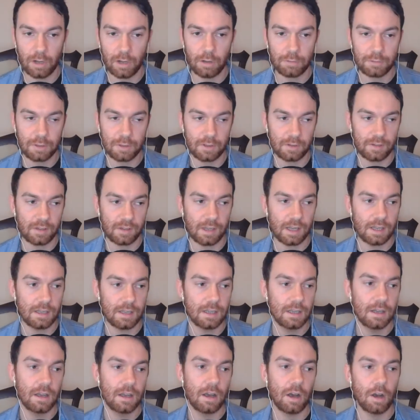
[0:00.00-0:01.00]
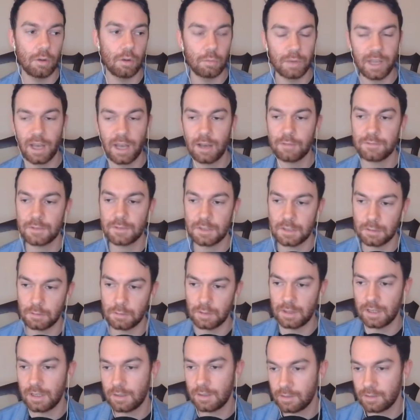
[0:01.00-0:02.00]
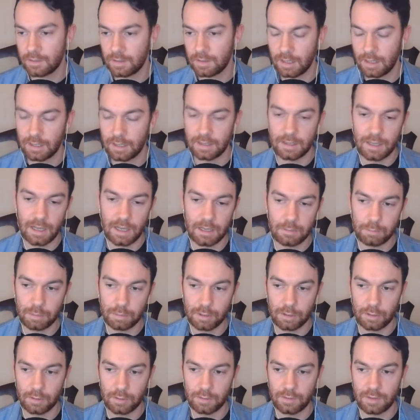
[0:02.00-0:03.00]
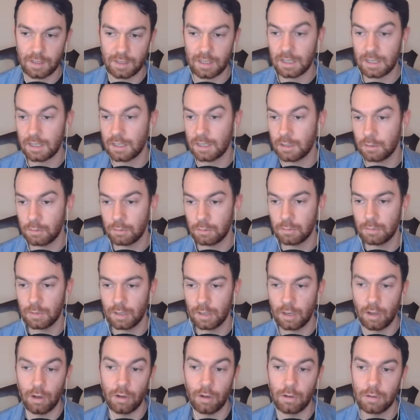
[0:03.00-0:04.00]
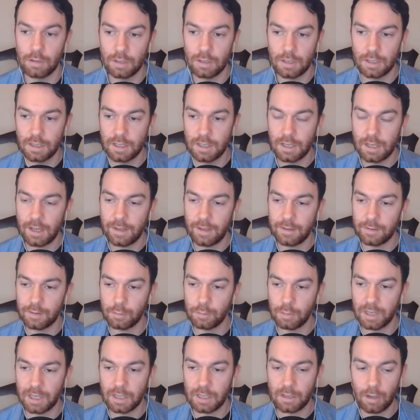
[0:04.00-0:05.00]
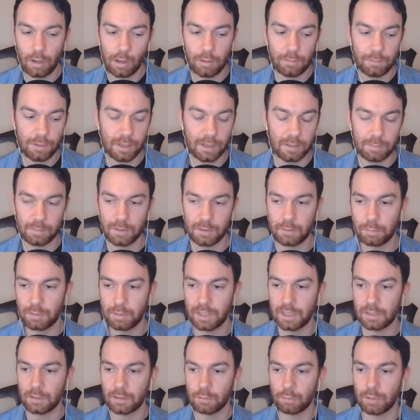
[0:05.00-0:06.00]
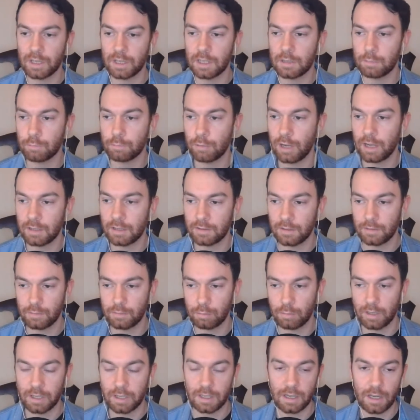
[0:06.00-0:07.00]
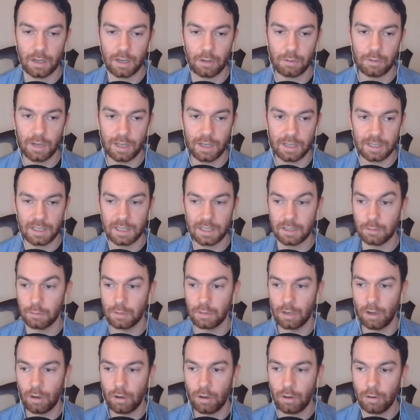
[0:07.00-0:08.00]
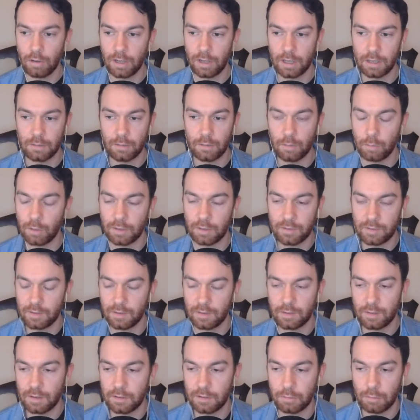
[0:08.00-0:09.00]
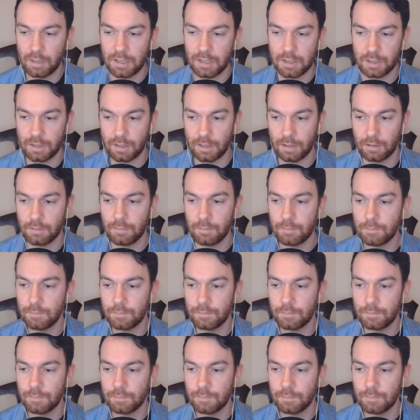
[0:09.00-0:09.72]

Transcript: often say, oh, we have to do this and that because the EU law. Is there any conflict between Greek practice right now and EU law? And what's the situation there?